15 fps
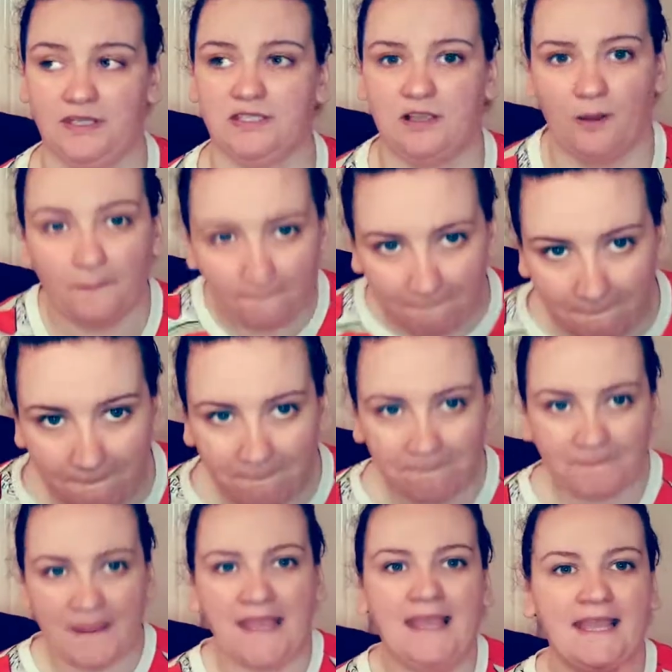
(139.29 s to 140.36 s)
So
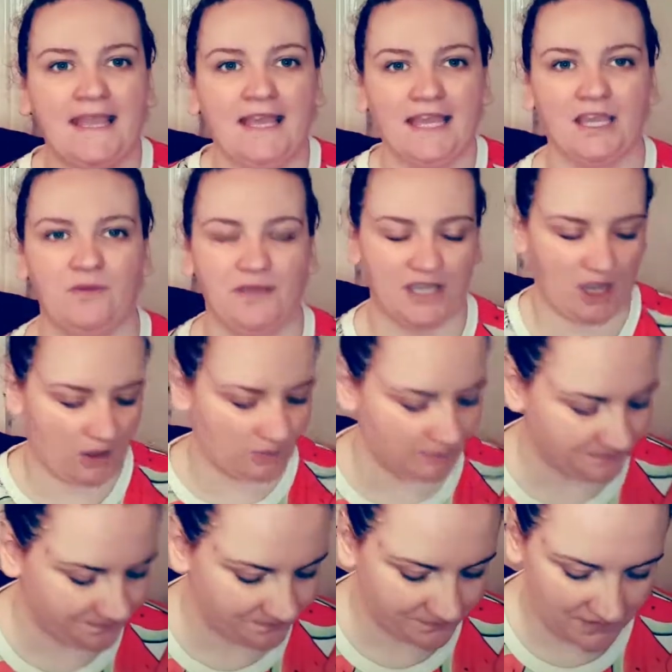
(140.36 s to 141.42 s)
here we
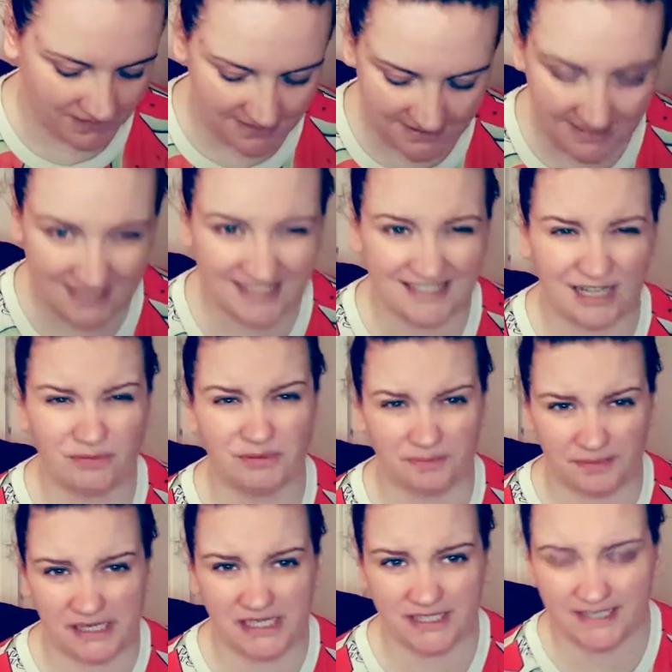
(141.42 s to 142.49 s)
go. So let's start with
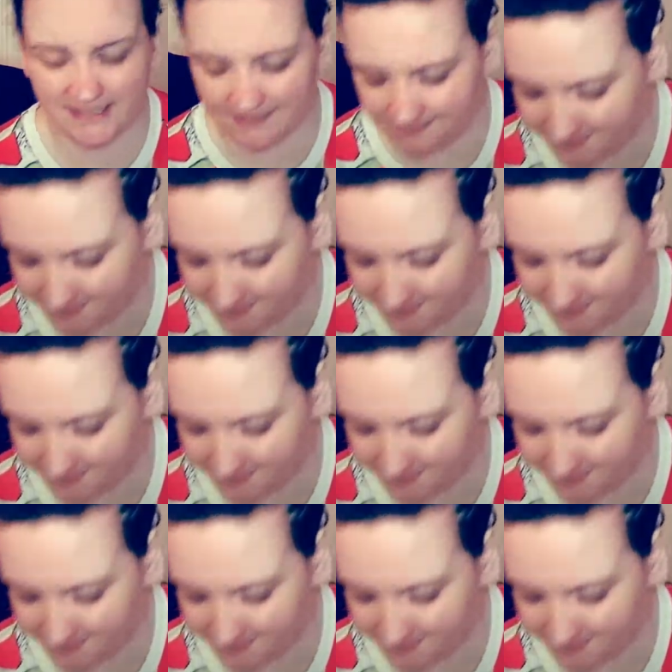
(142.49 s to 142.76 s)
meats.